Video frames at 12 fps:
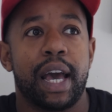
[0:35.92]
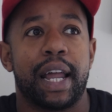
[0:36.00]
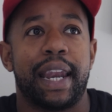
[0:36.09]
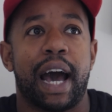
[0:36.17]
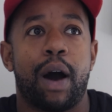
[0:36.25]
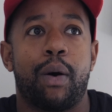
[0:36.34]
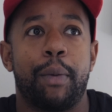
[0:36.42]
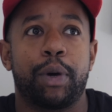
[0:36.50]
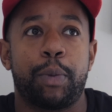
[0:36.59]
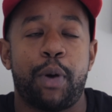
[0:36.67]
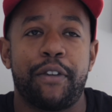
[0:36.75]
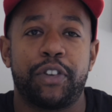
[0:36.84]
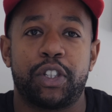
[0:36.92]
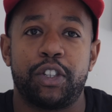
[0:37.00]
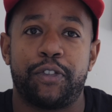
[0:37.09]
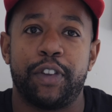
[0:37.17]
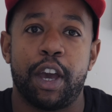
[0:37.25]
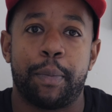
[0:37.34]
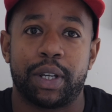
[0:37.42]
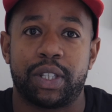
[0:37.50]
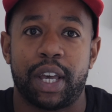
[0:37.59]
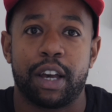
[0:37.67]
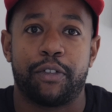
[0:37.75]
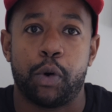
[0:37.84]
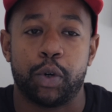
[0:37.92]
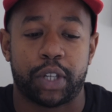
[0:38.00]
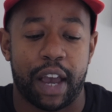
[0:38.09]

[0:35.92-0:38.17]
Now, I'm going to preface this video by saying, of course,